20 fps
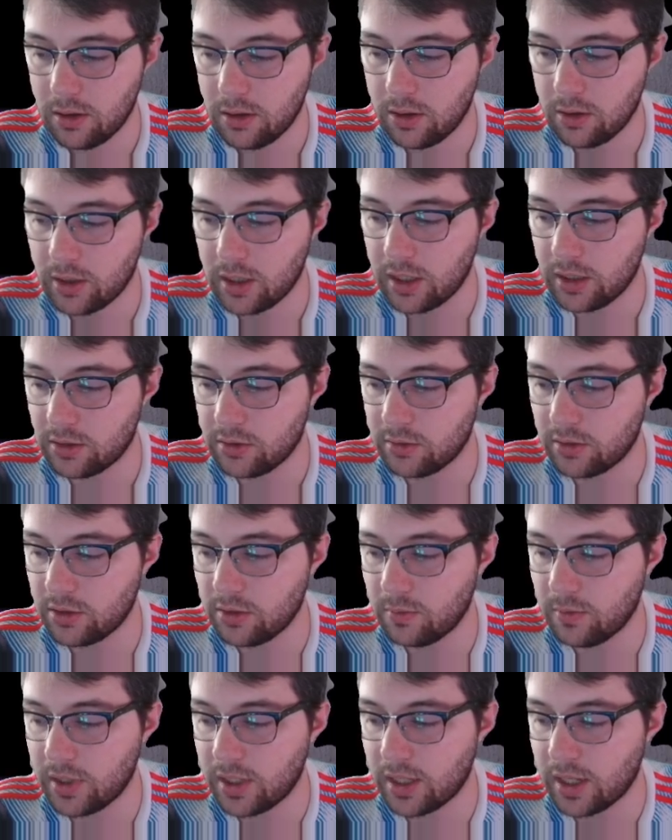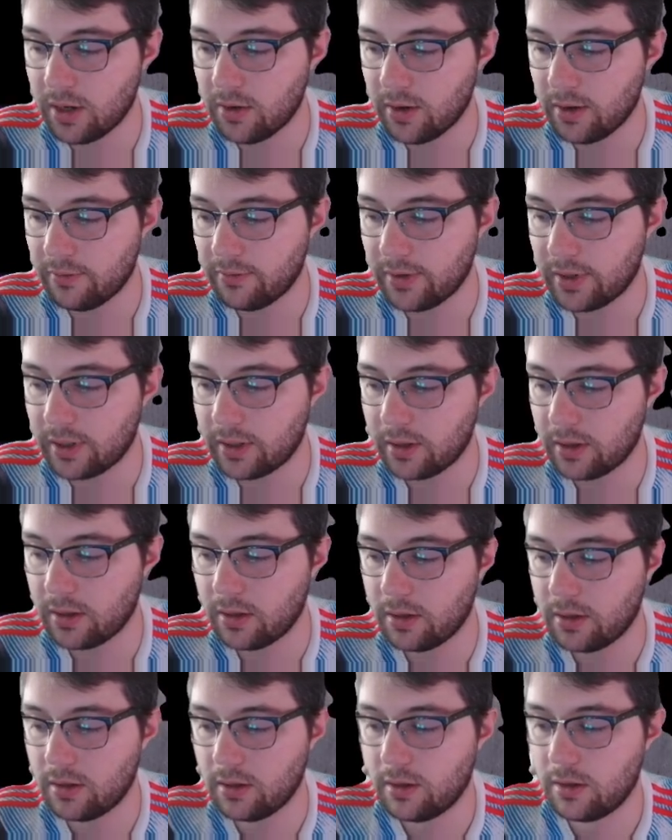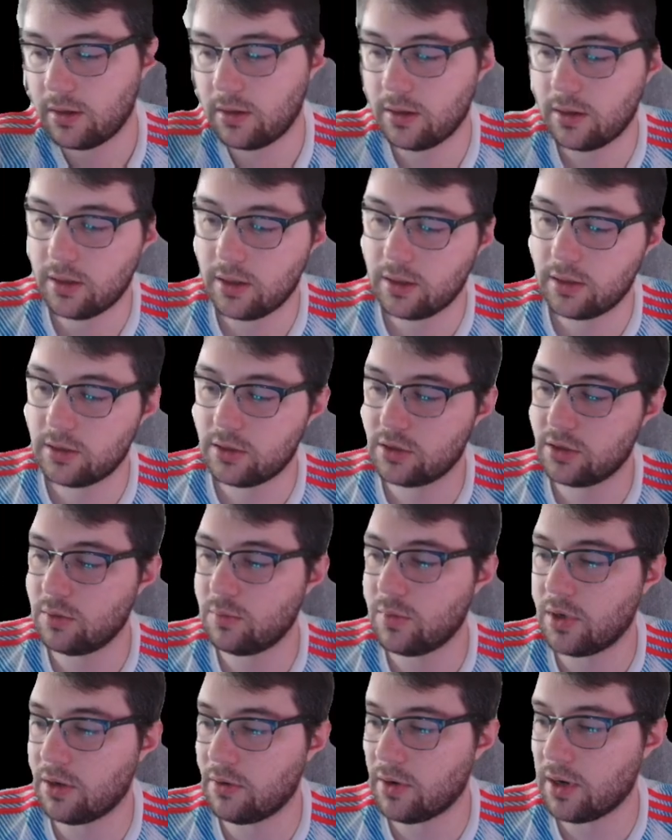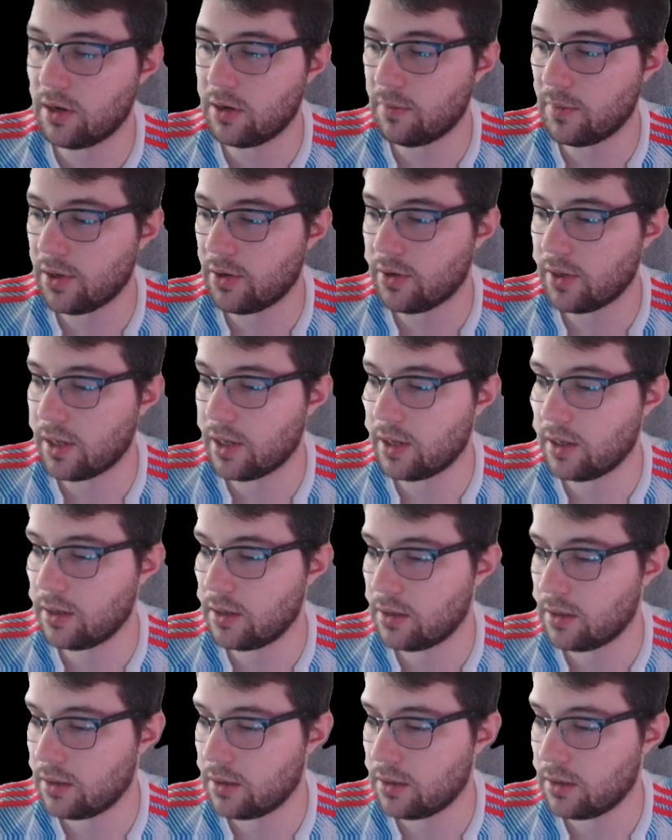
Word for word: okay, so somewhere there, I think. Somewhere around about there.